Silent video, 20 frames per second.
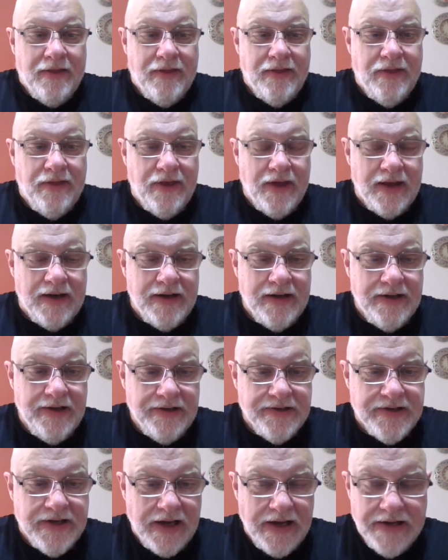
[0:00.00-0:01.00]
Then he
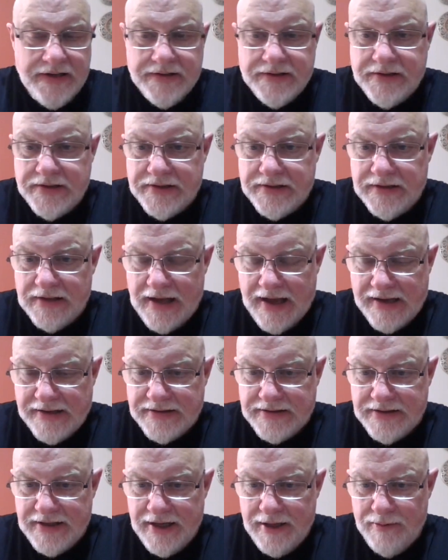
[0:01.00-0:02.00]
changed his
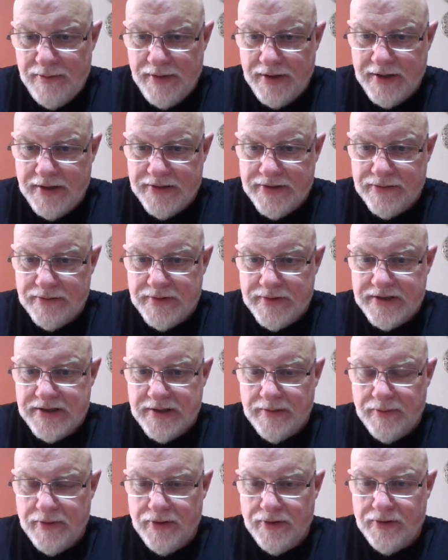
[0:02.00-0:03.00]
last name because it was
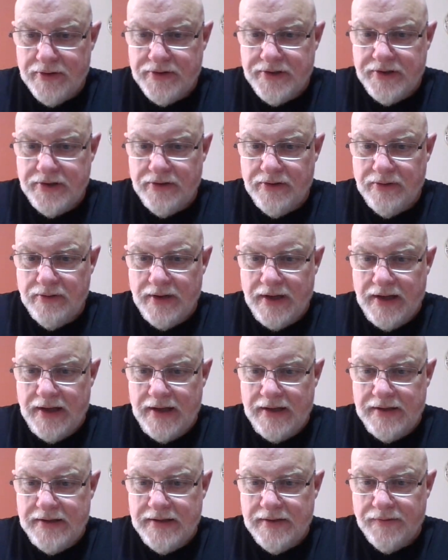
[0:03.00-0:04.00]
similar to
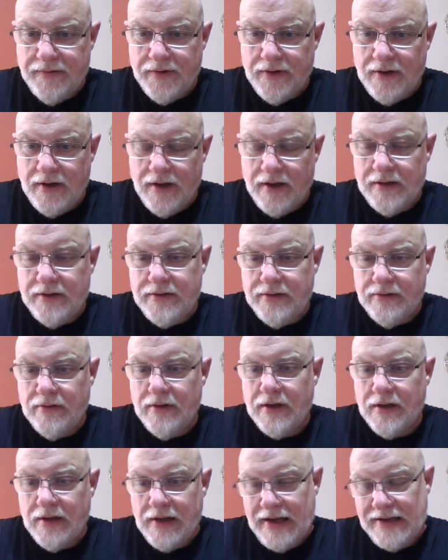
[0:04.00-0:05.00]
a different, to
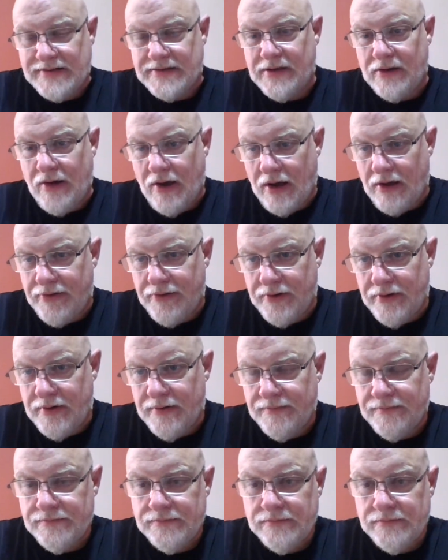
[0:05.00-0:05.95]
a classic author.